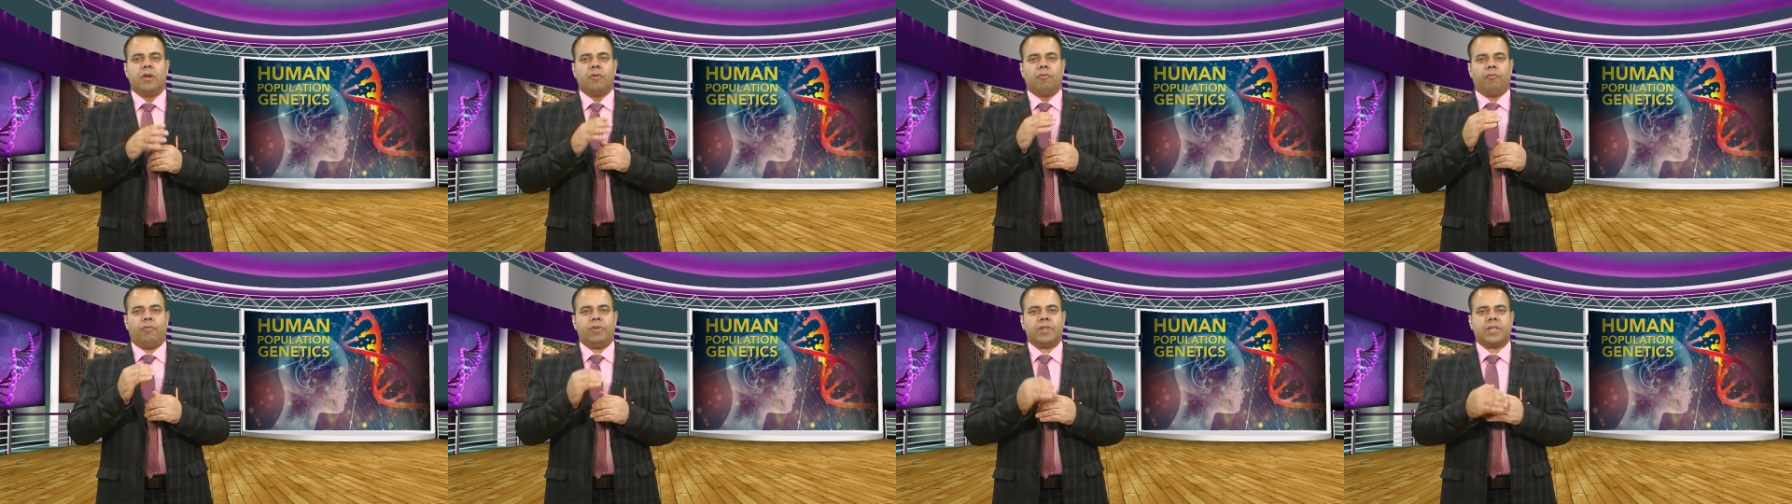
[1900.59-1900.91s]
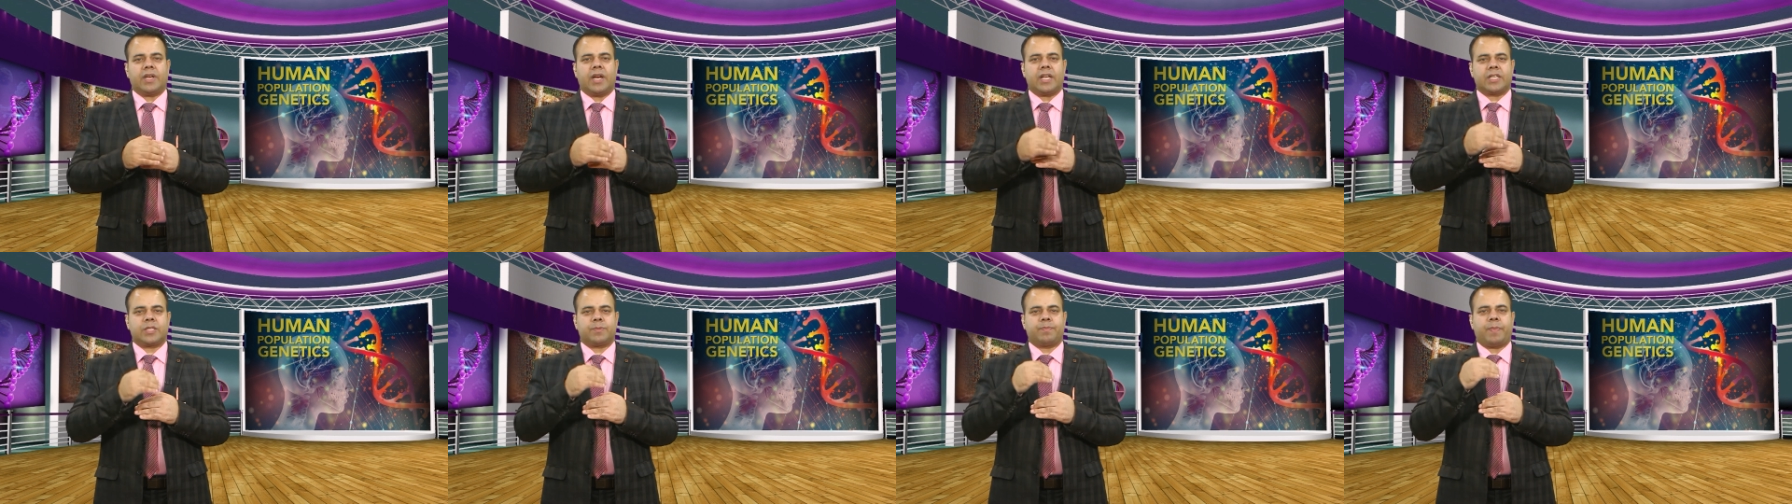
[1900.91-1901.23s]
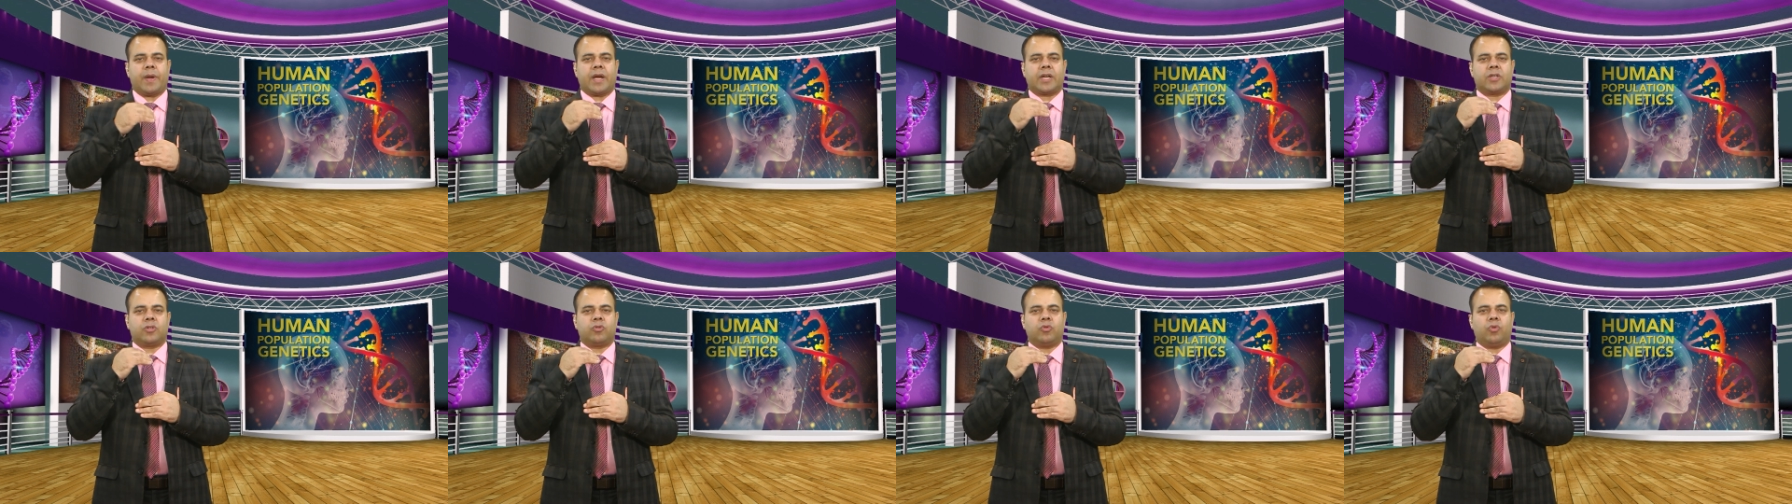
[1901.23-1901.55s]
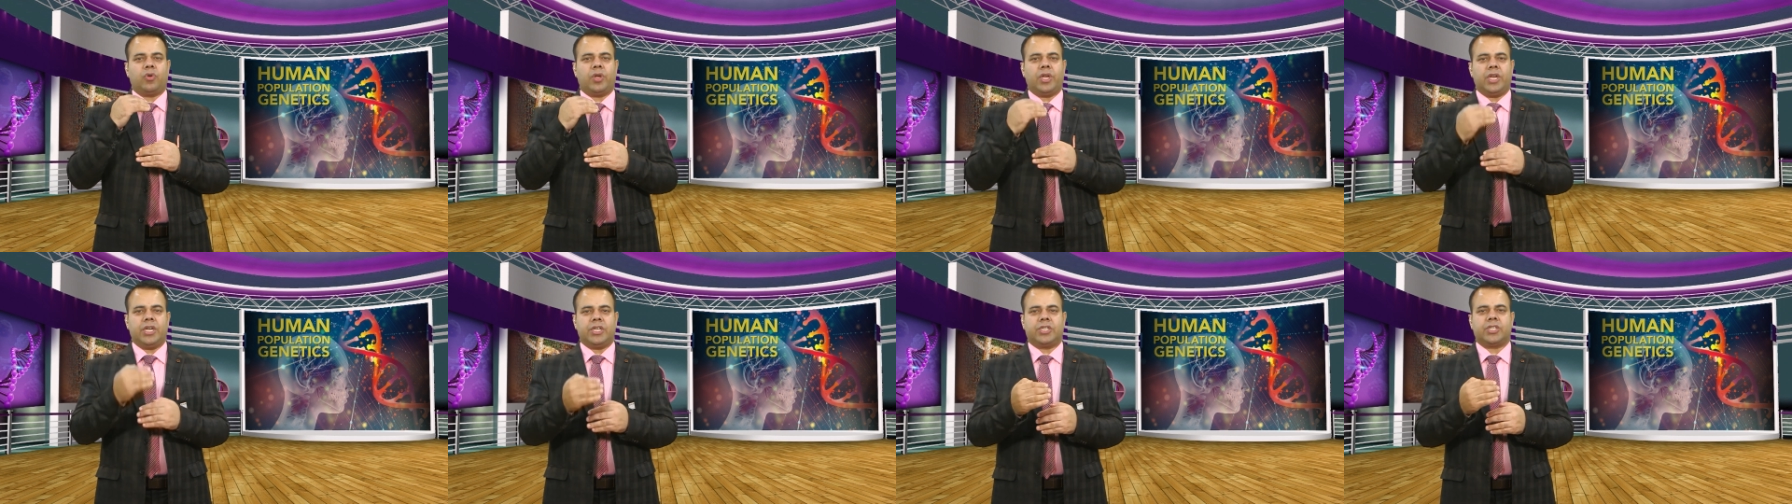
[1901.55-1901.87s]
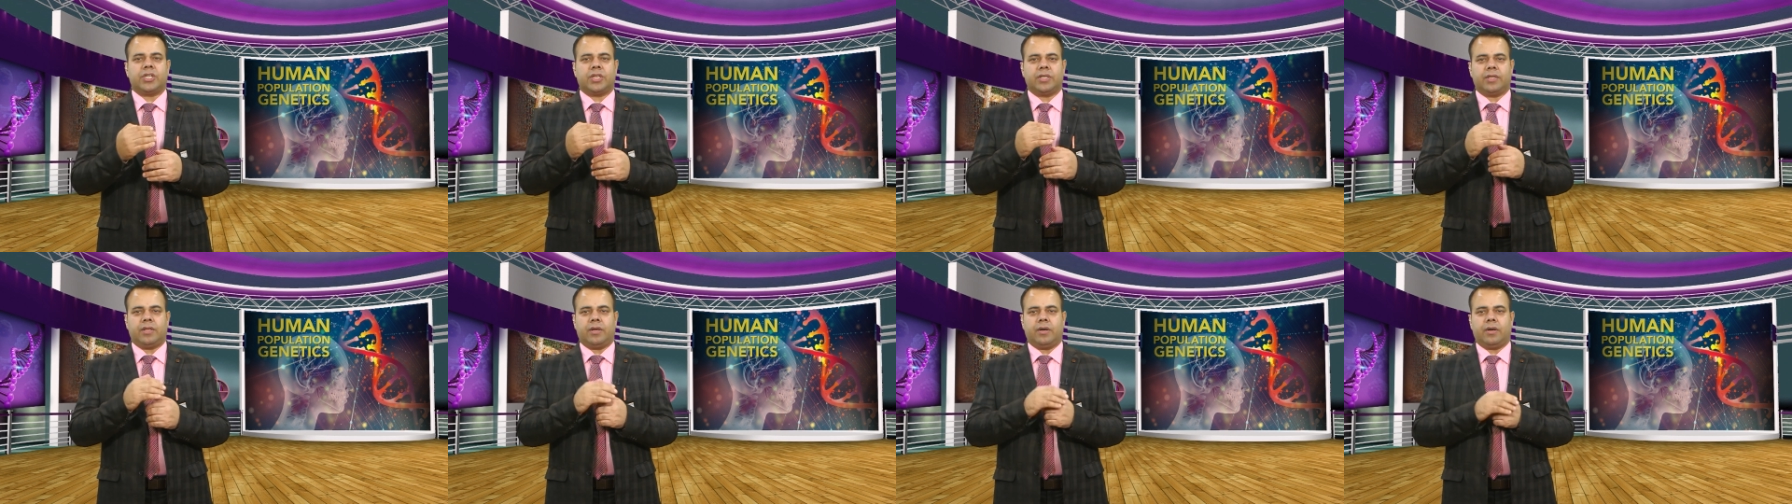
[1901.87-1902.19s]
with respect to each
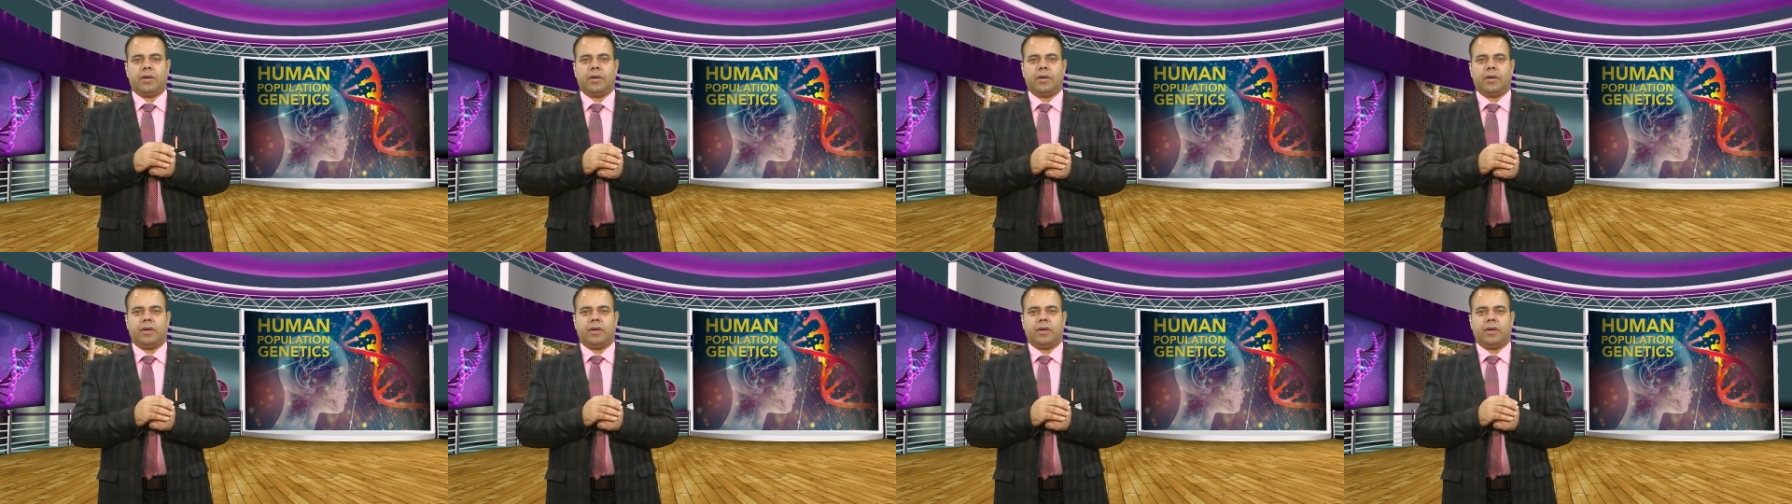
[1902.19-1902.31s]
other.